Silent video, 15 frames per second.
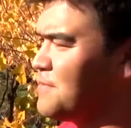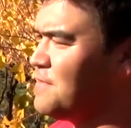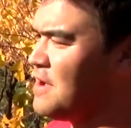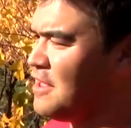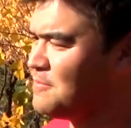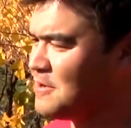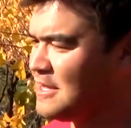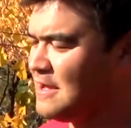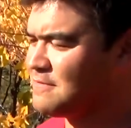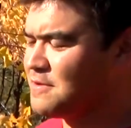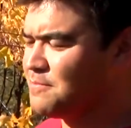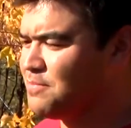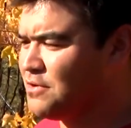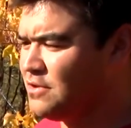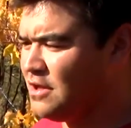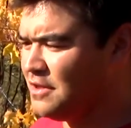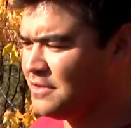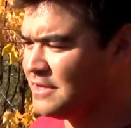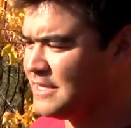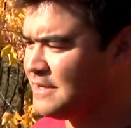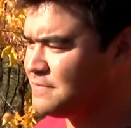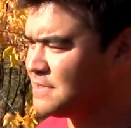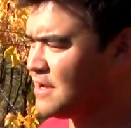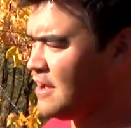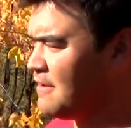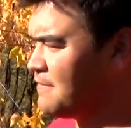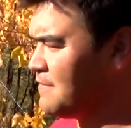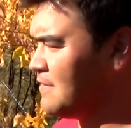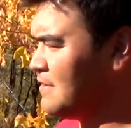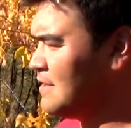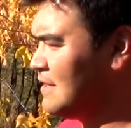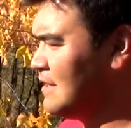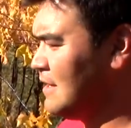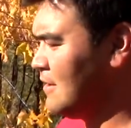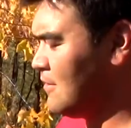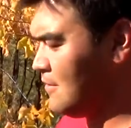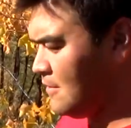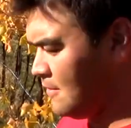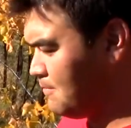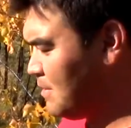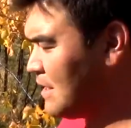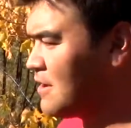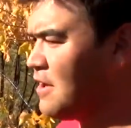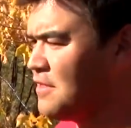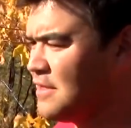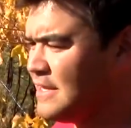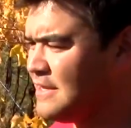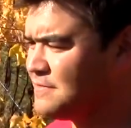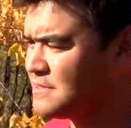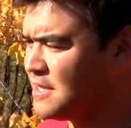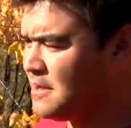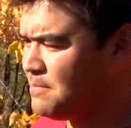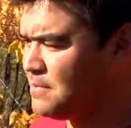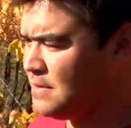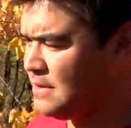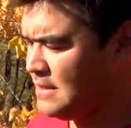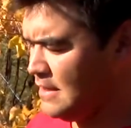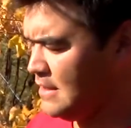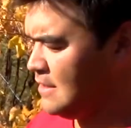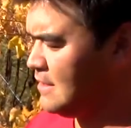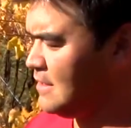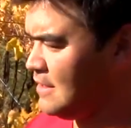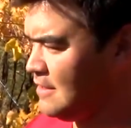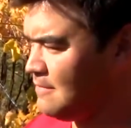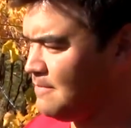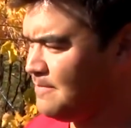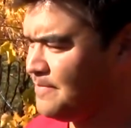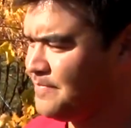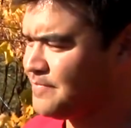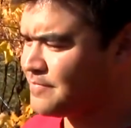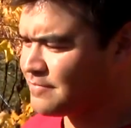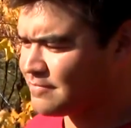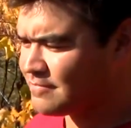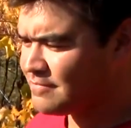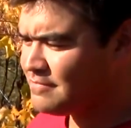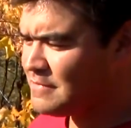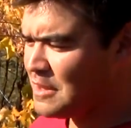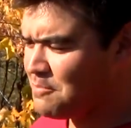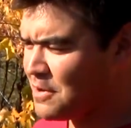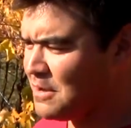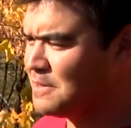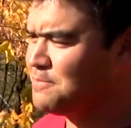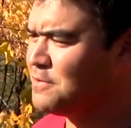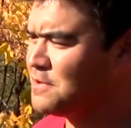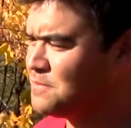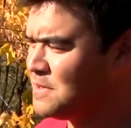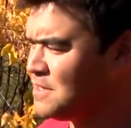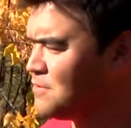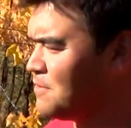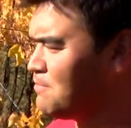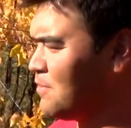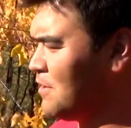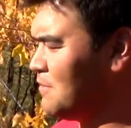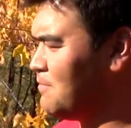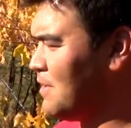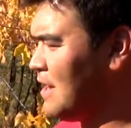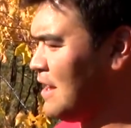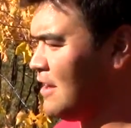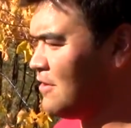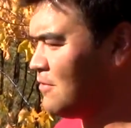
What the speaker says: fall, I'm gonna have to pull all the leaves off or pick all the leaves up and probably put them into a burn pile